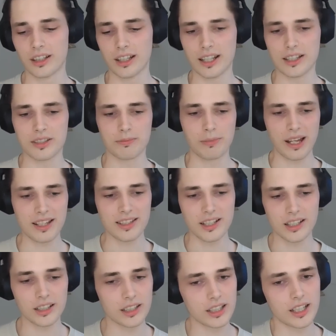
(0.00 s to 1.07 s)
it's
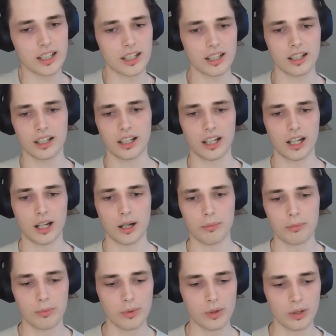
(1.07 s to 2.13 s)
basically
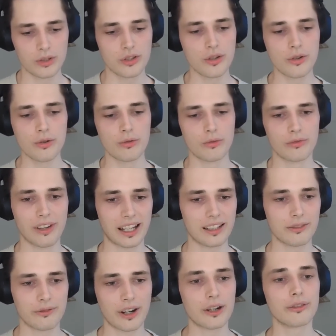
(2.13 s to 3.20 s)
to
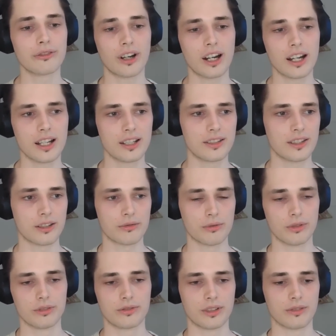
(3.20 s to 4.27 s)
verify
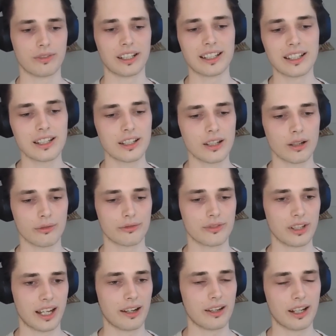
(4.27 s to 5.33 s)
the validity of
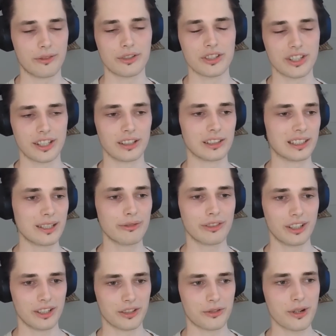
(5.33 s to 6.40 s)
every single leaf
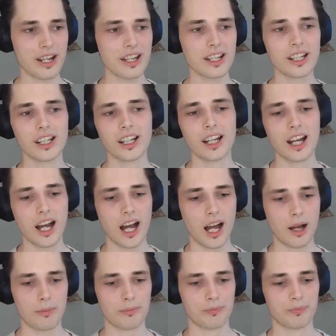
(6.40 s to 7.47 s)
in the tree.
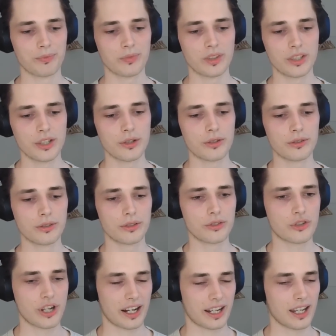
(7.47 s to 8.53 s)
You
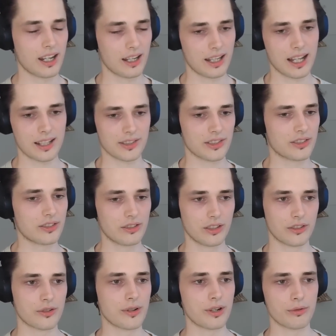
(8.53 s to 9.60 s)
check it against
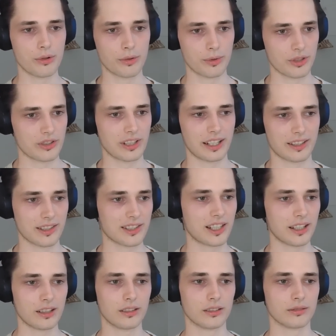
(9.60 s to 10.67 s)
the tree root, which is like the
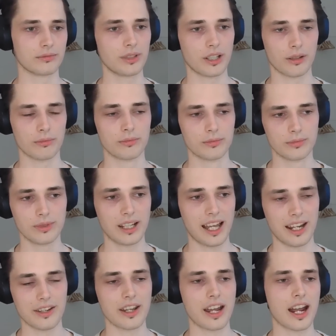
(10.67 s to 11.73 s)
single,
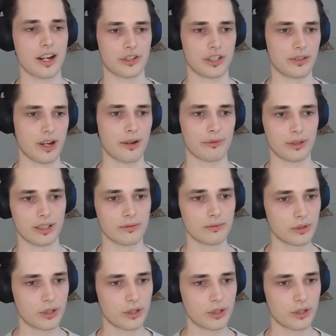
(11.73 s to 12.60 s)
end hash that you have on